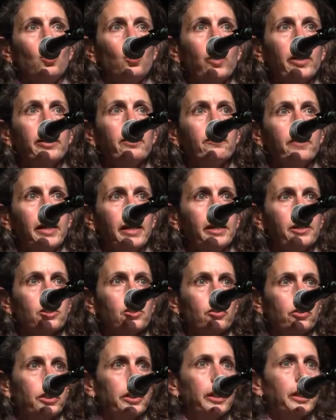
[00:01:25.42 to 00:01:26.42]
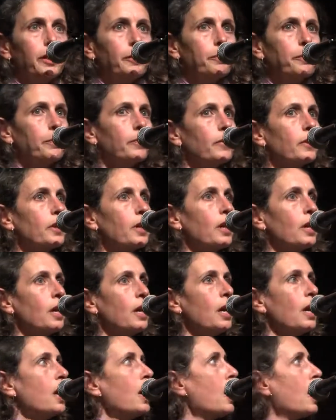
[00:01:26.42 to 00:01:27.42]
way of answering it.
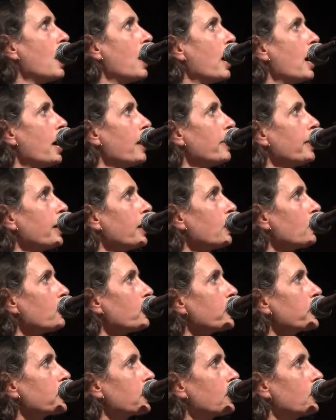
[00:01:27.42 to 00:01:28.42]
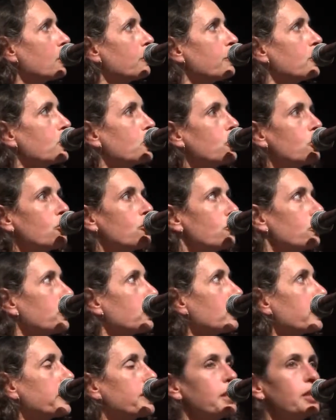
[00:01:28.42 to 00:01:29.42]
And that was to
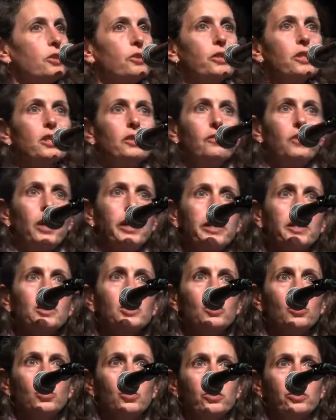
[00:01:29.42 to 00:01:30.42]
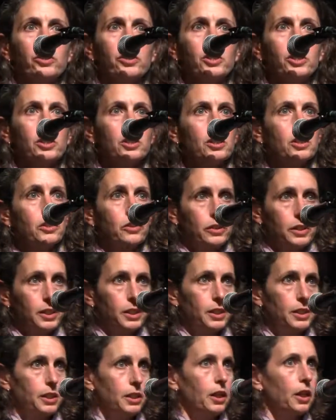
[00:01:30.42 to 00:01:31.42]
drill a series of ice cores. So
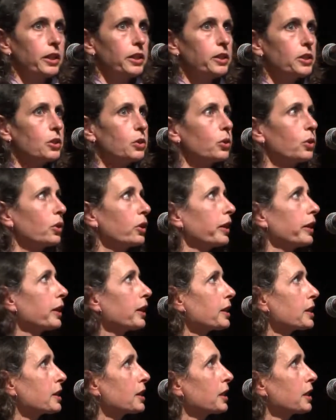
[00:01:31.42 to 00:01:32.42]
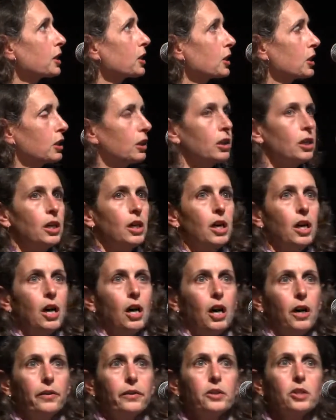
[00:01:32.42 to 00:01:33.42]
this is an ice coring station
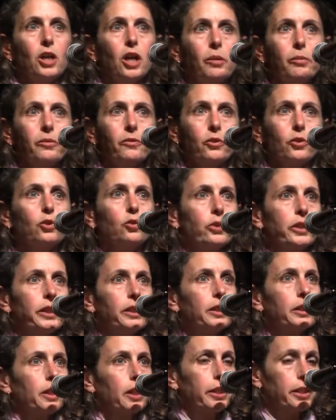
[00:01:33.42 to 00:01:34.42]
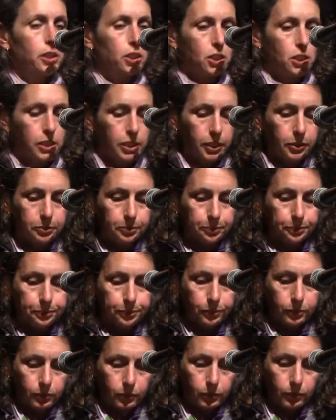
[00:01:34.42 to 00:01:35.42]
on the top of the Greenland ice sheet,
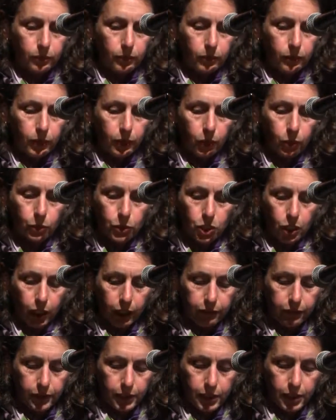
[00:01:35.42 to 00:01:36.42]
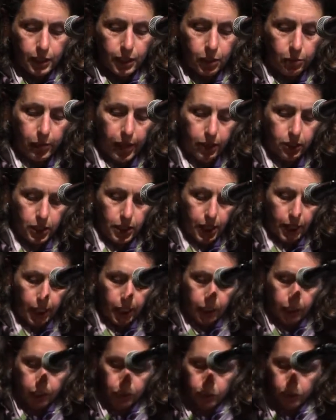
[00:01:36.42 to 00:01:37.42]
which I visited about
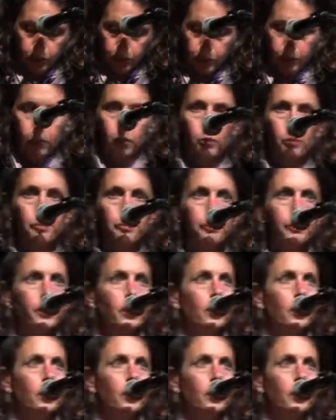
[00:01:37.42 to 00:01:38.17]
10 years ago.